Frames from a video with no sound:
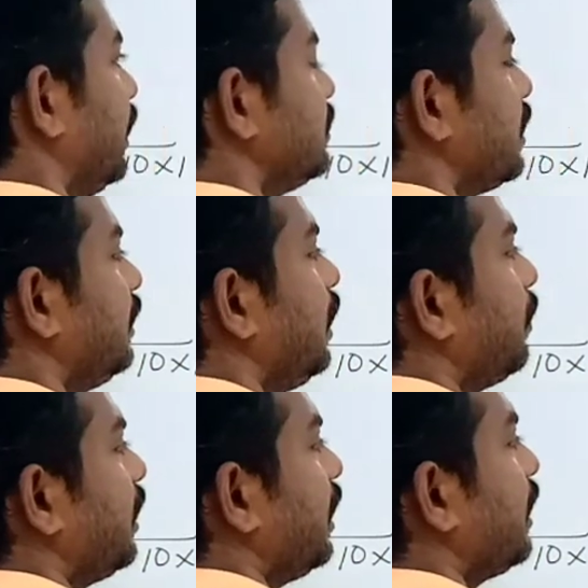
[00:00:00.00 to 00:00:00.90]
That is nothing
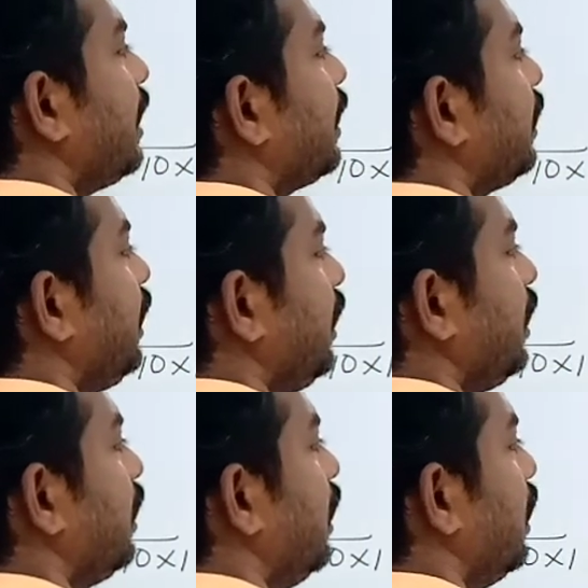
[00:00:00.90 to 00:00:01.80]
but
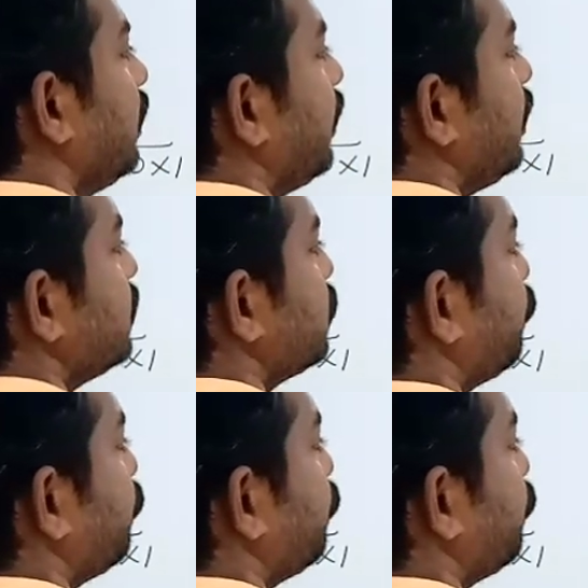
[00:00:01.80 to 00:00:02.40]
directly, that is